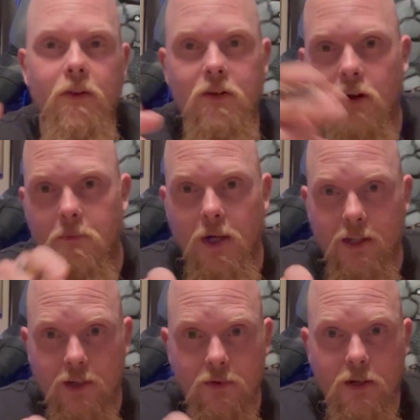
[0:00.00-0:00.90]
about
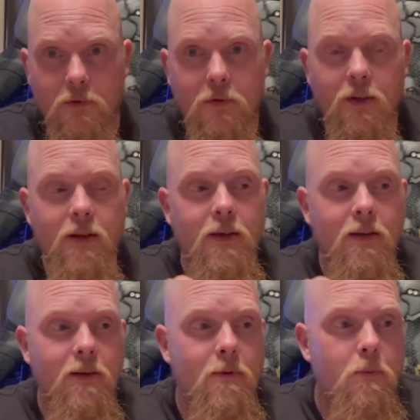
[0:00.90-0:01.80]
getting rid of
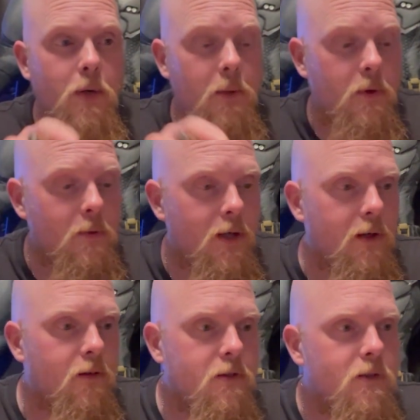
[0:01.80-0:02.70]
paper
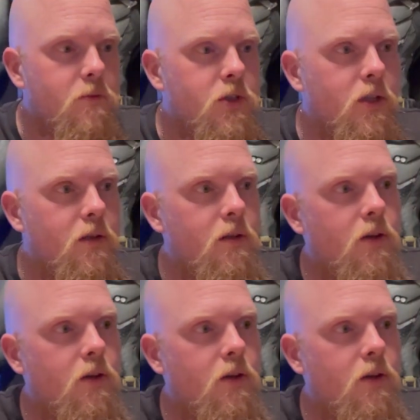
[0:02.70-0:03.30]
money or some shit.